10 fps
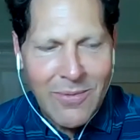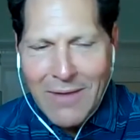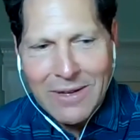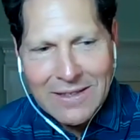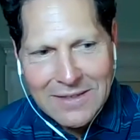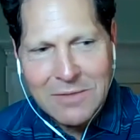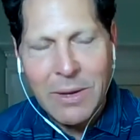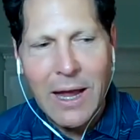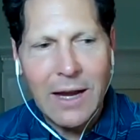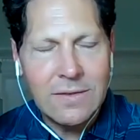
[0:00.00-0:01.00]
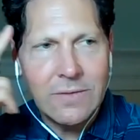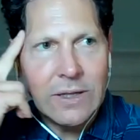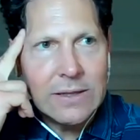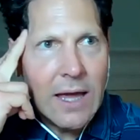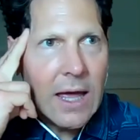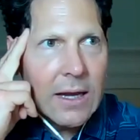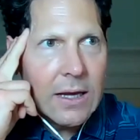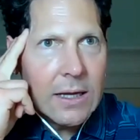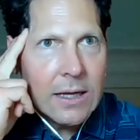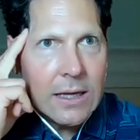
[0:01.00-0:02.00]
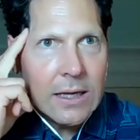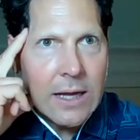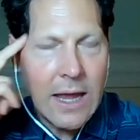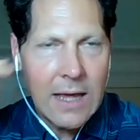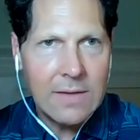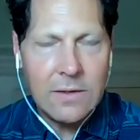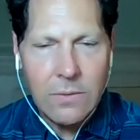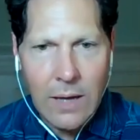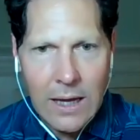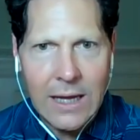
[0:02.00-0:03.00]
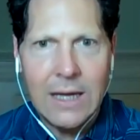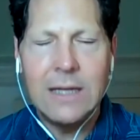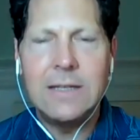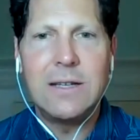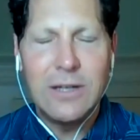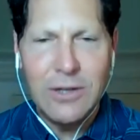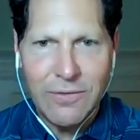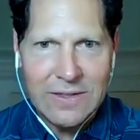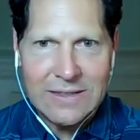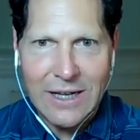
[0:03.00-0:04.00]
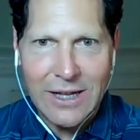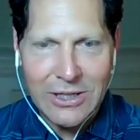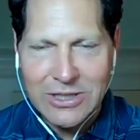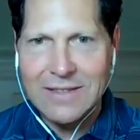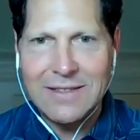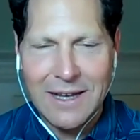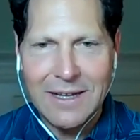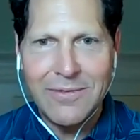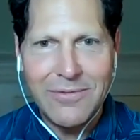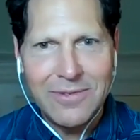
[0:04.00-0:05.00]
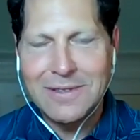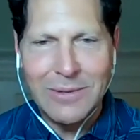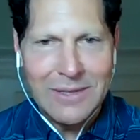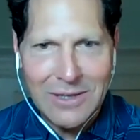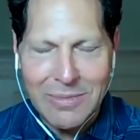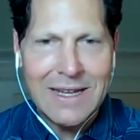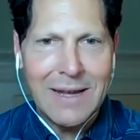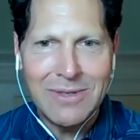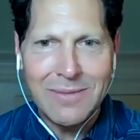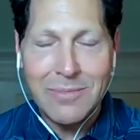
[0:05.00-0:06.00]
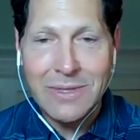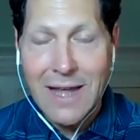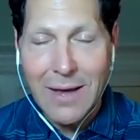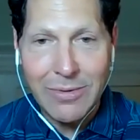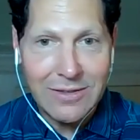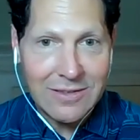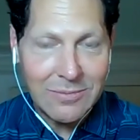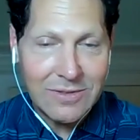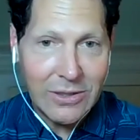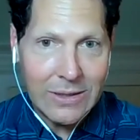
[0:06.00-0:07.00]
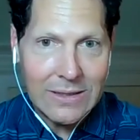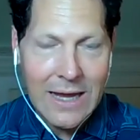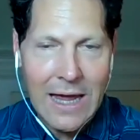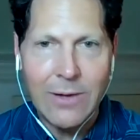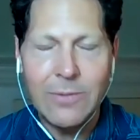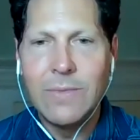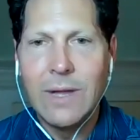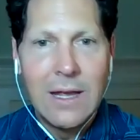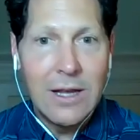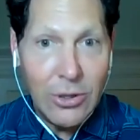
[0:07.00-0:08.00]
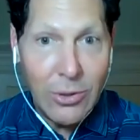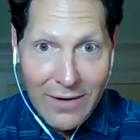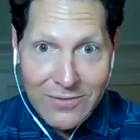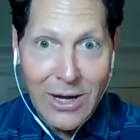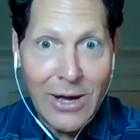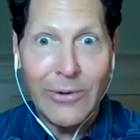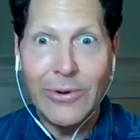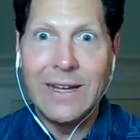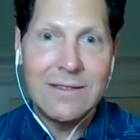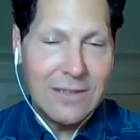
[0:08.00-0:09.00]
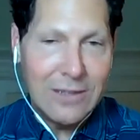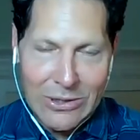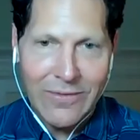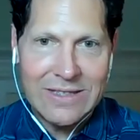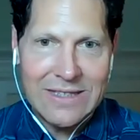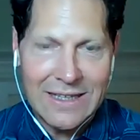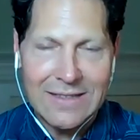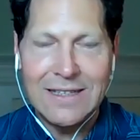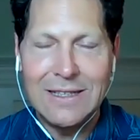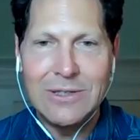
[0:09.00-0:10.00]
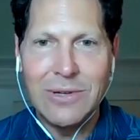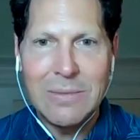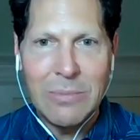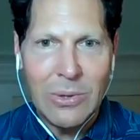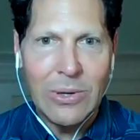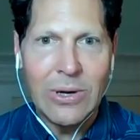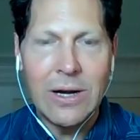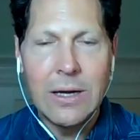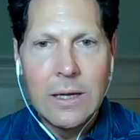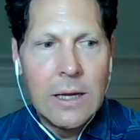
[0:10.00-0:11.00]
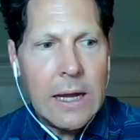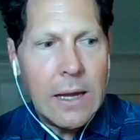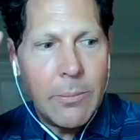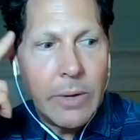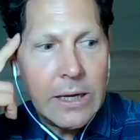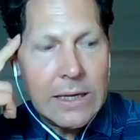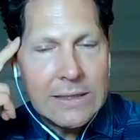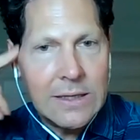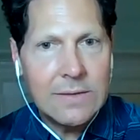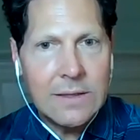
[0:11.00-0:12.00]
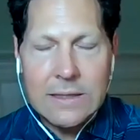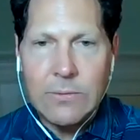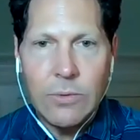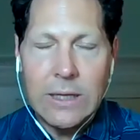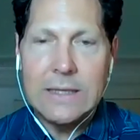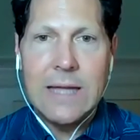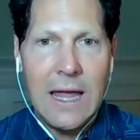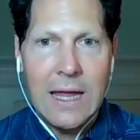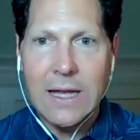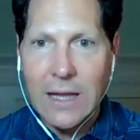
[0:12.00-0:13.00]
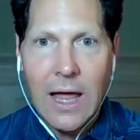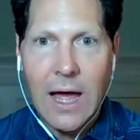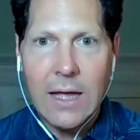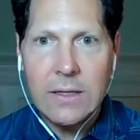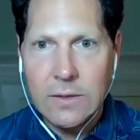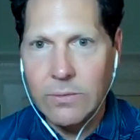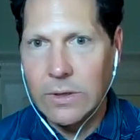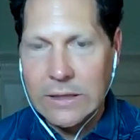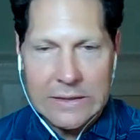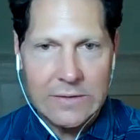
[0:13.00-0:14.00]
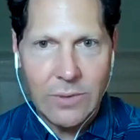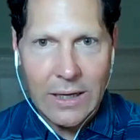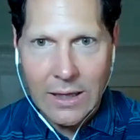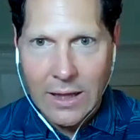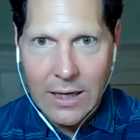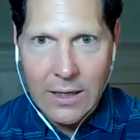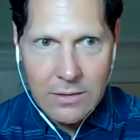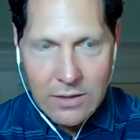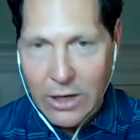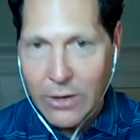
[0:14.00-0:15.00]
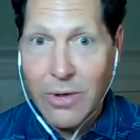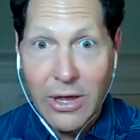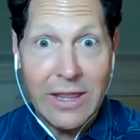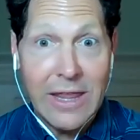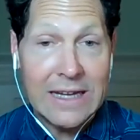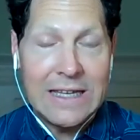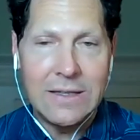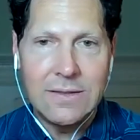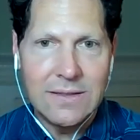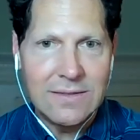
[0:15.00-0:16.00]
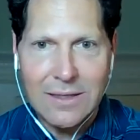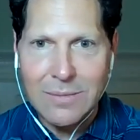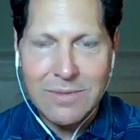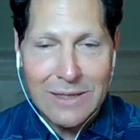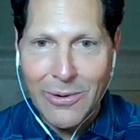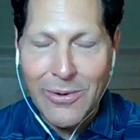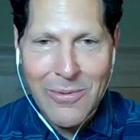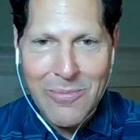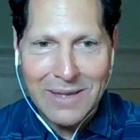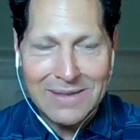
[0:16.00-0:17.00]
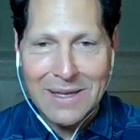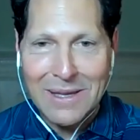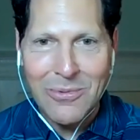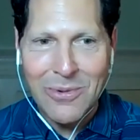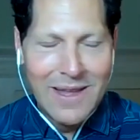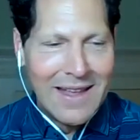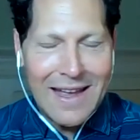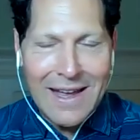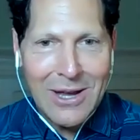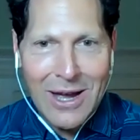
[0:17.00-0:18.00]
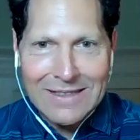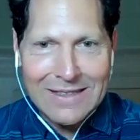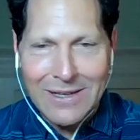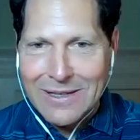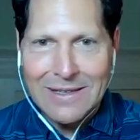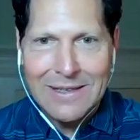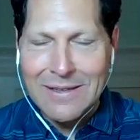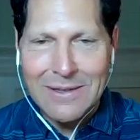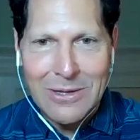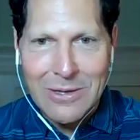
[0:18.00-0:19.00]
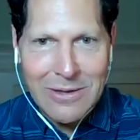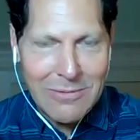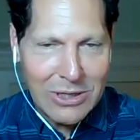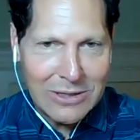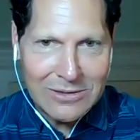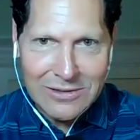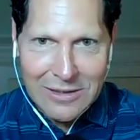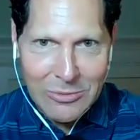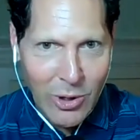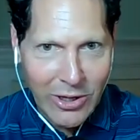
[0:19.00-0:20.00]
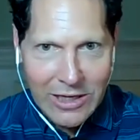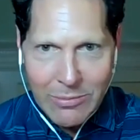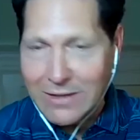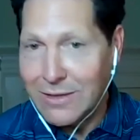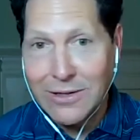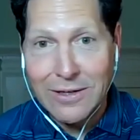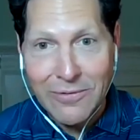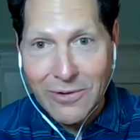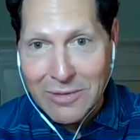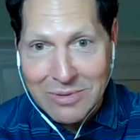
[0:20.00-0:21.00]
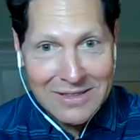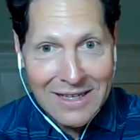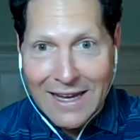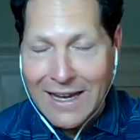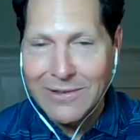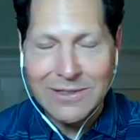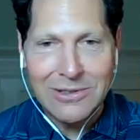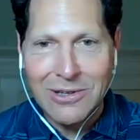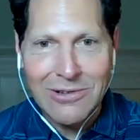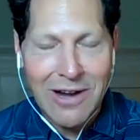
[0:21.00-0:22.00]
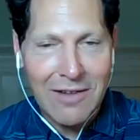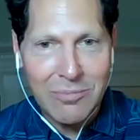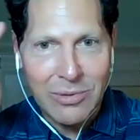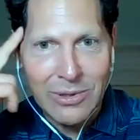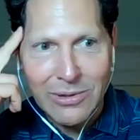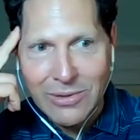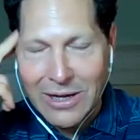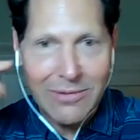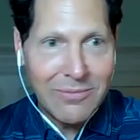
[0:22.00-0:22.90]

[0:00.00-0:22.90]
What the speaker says: having a 6 pack and stuff like that. And again, as you age, your physiology is kind of slowing, your metabolism slowing down. You have tolerance, so you do have a tendency to drink more, but it doesn't really take a lot to really dysregulate, a lot of key systems. Basically a cocktail can reduce your sleep quality by 30 to 40%, or a strong craft brew,